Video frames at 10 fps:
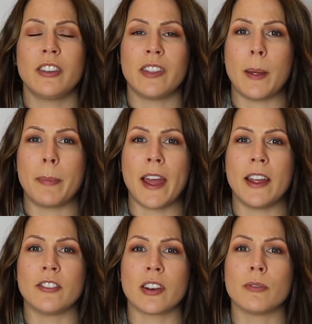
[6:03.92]
to that
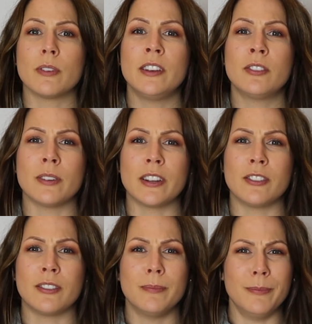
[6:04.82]
page are
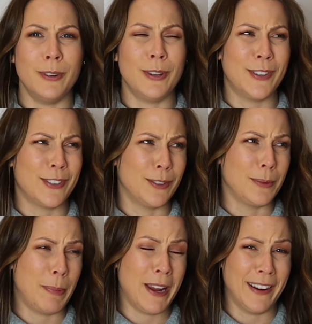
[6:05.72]
redirected, excuse
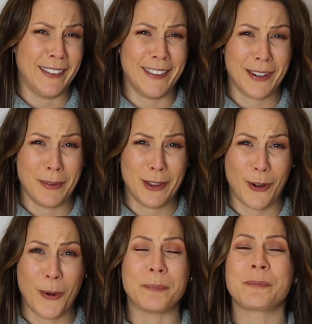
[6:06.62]
me, peanut stuck in my
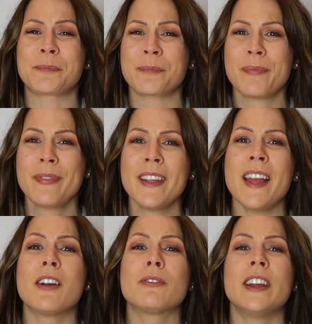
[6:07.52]
throat,
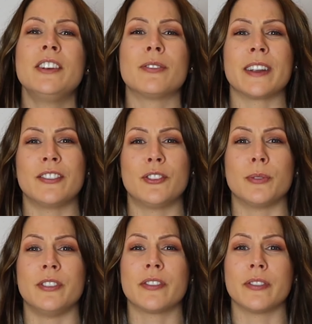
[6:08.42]
are redirected to
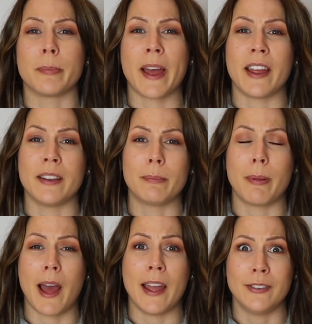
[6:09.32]
a different
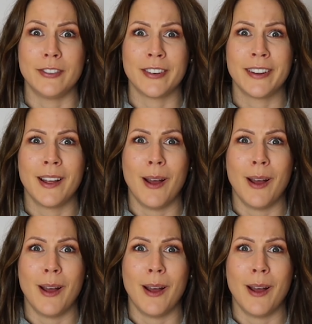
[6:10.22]
page.